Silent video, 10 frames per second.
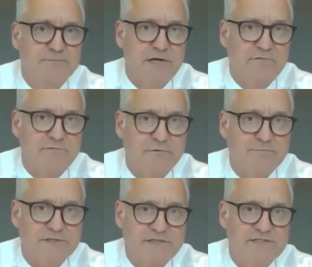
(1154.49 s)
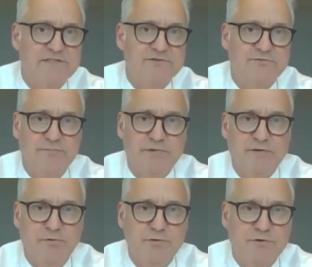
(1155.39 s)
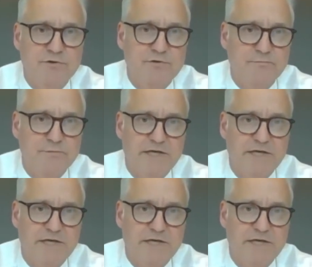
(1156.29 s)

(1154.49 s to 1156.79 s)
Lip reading: platforms is extremely important to